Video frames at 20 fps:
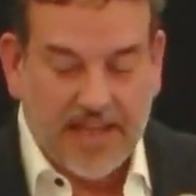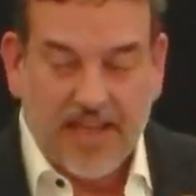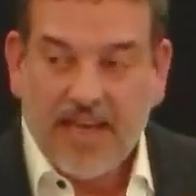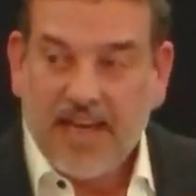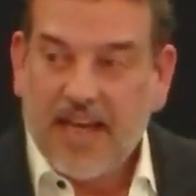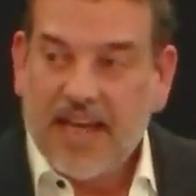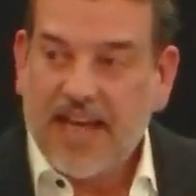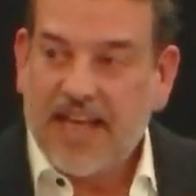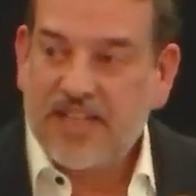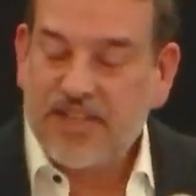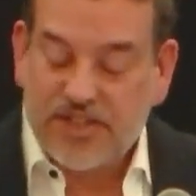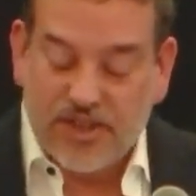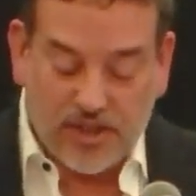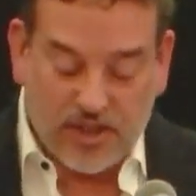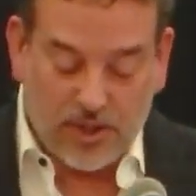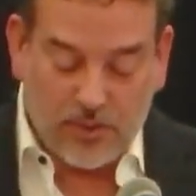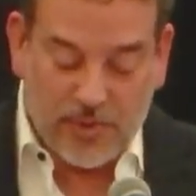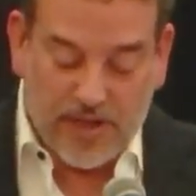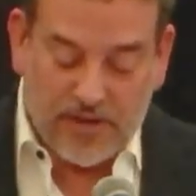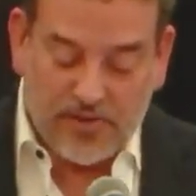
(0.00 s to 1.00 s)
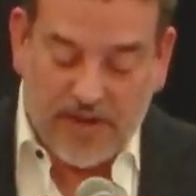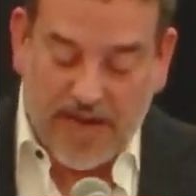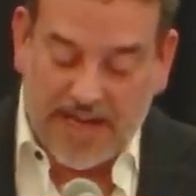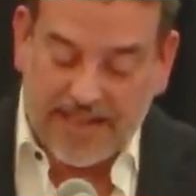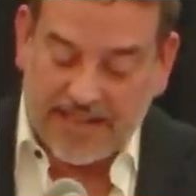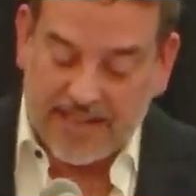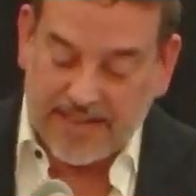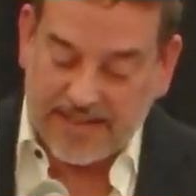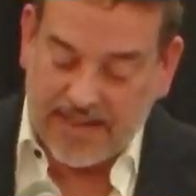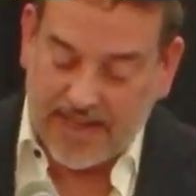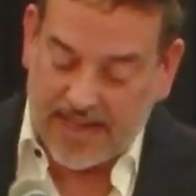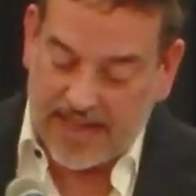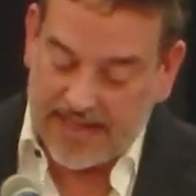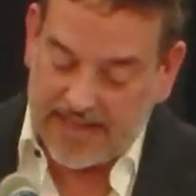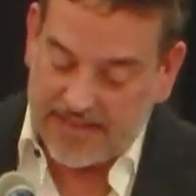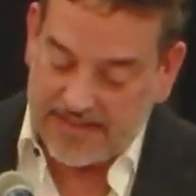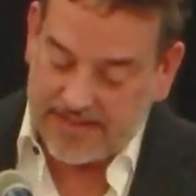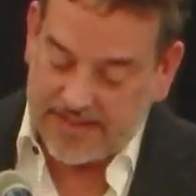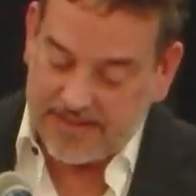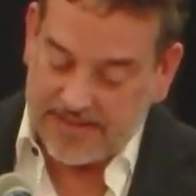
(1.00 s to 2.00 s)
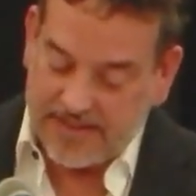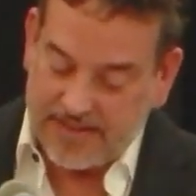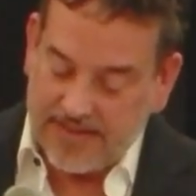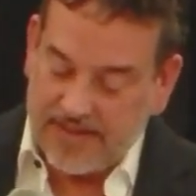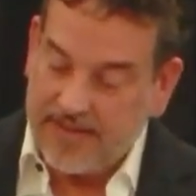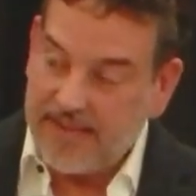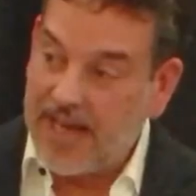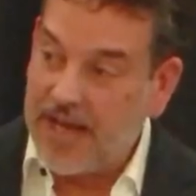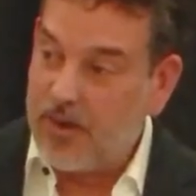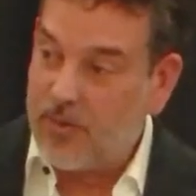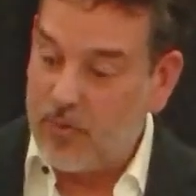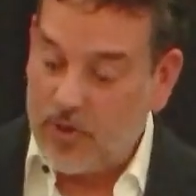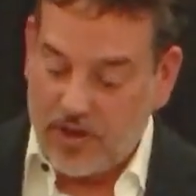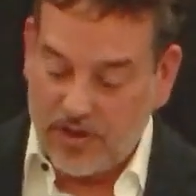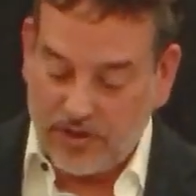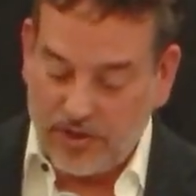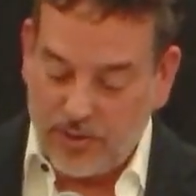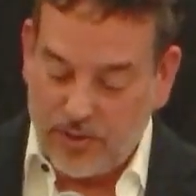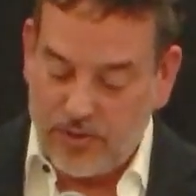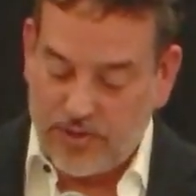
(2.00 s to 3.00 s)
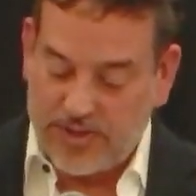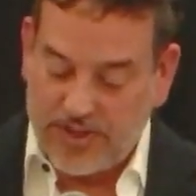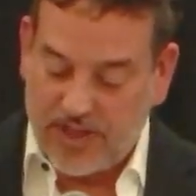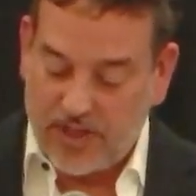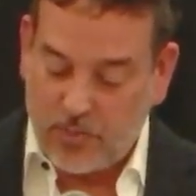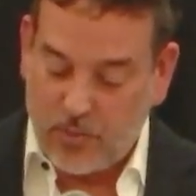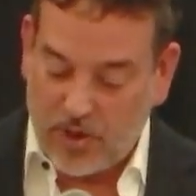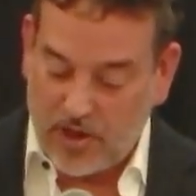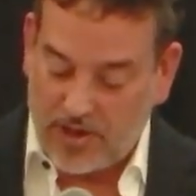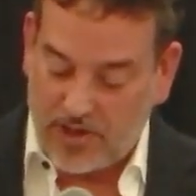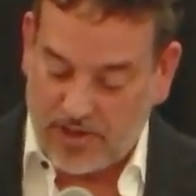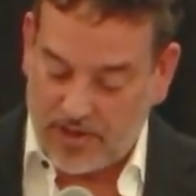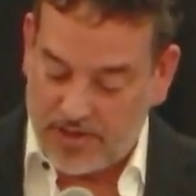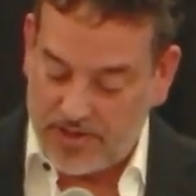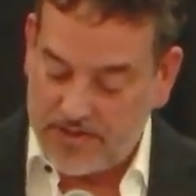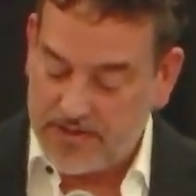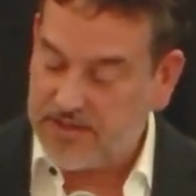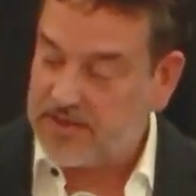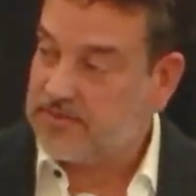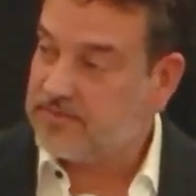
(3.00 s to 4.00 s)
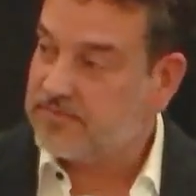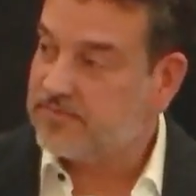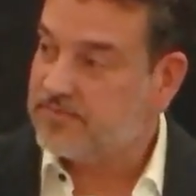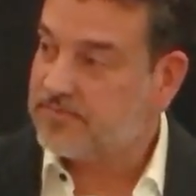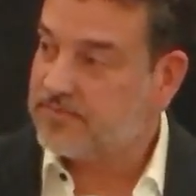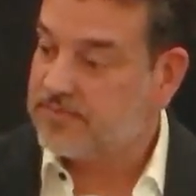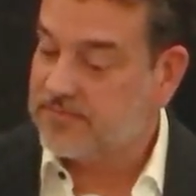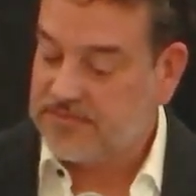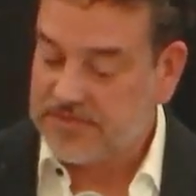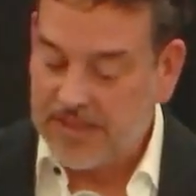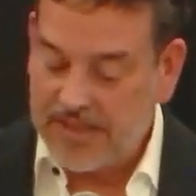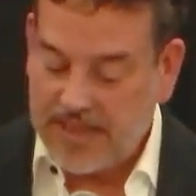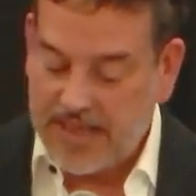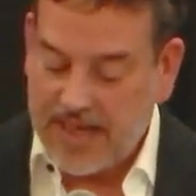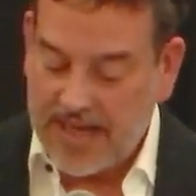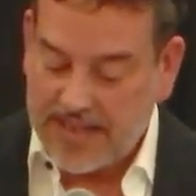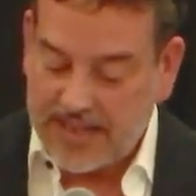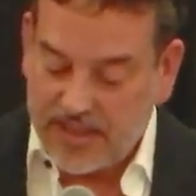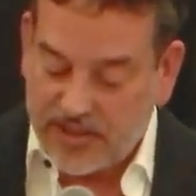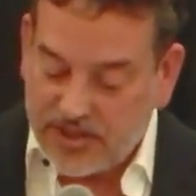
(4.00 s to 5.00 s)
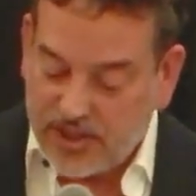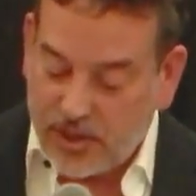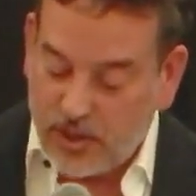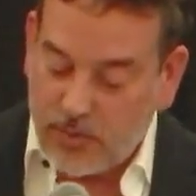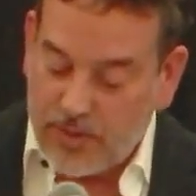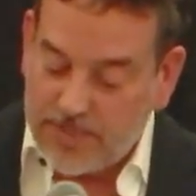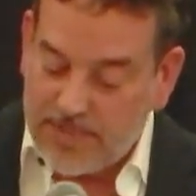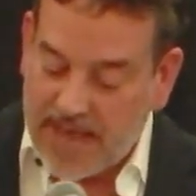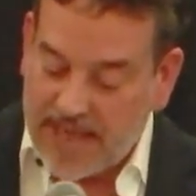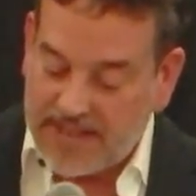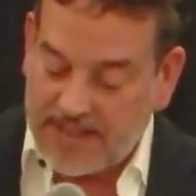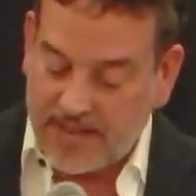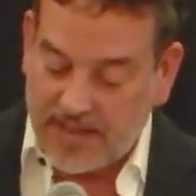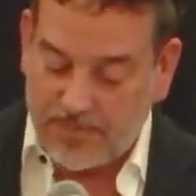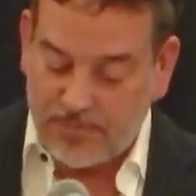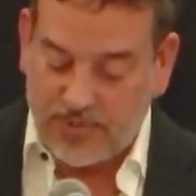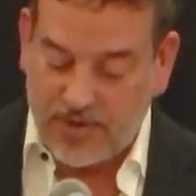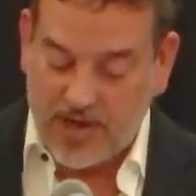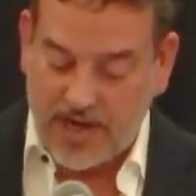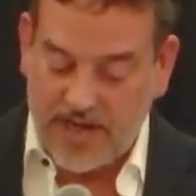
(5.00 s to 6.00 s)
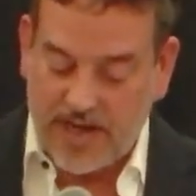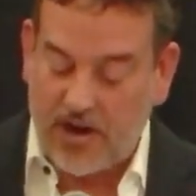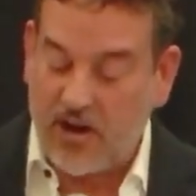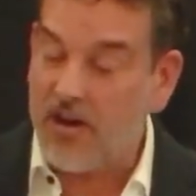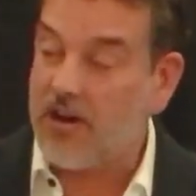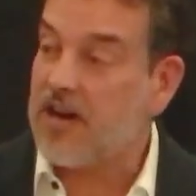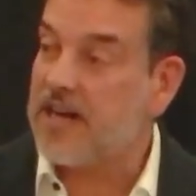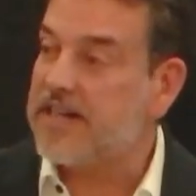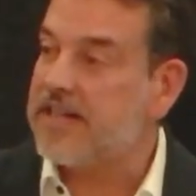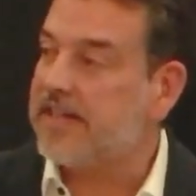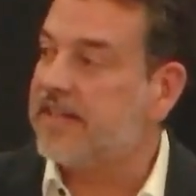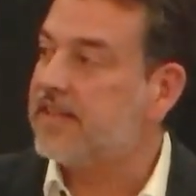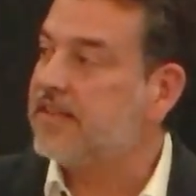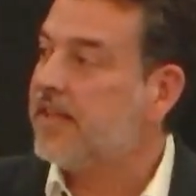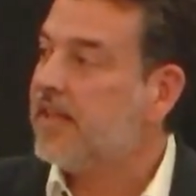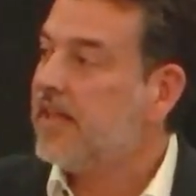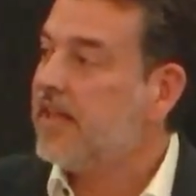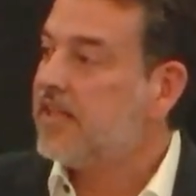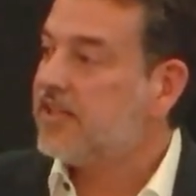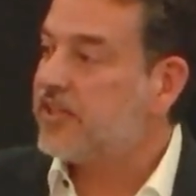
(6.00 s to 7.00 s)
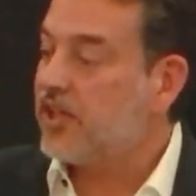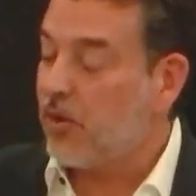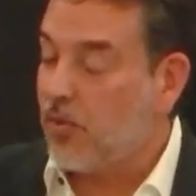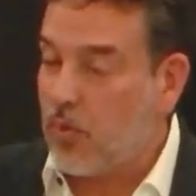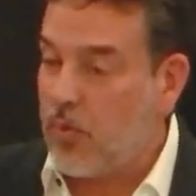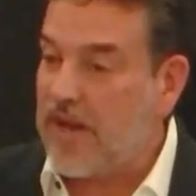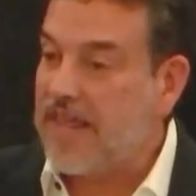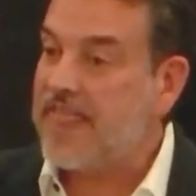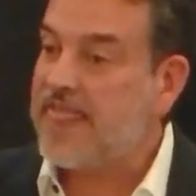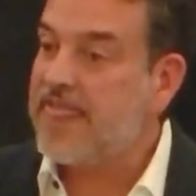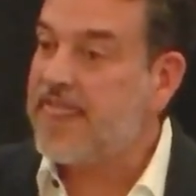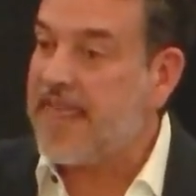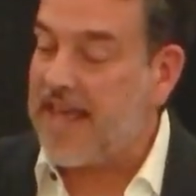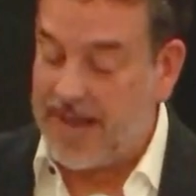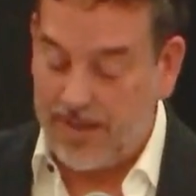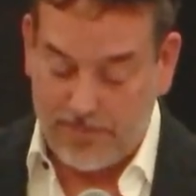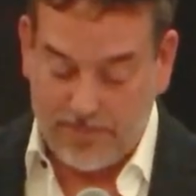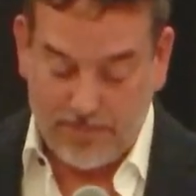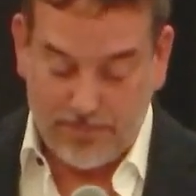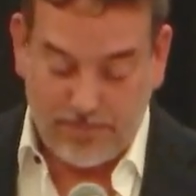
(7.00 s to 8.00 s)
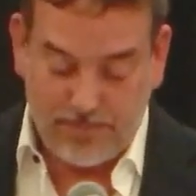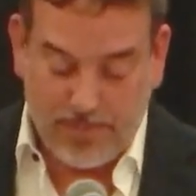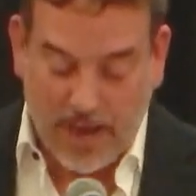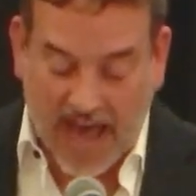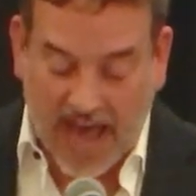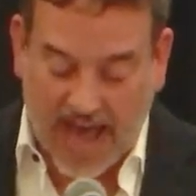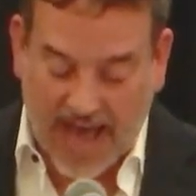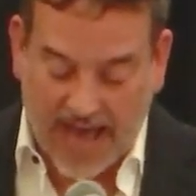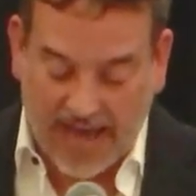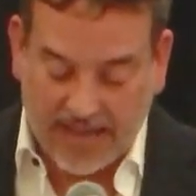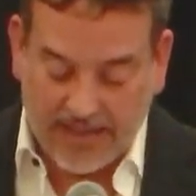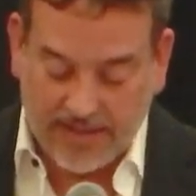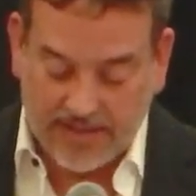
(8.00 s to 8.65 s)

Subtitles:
Until we recognize that we're losing workers, and until we make it a priority to win them back,